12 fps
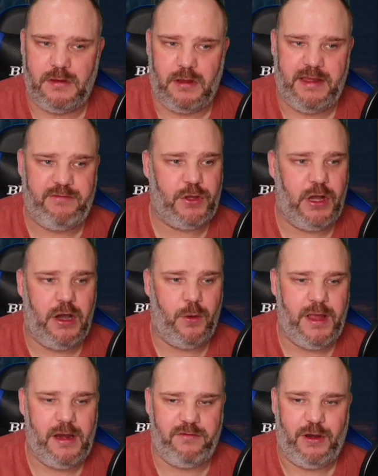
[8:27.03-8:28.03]
I haven't got a
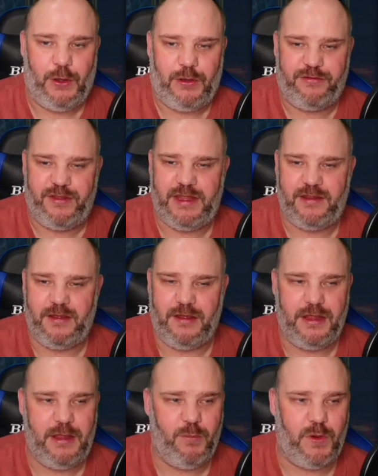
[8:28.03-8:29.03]
whole hell of a lot of it
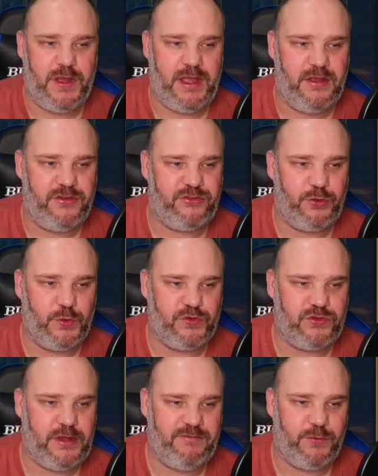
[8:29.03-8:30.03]
in my
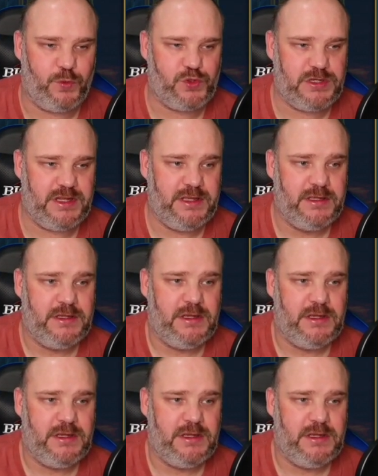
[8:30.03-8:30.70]
stores, unfortunately.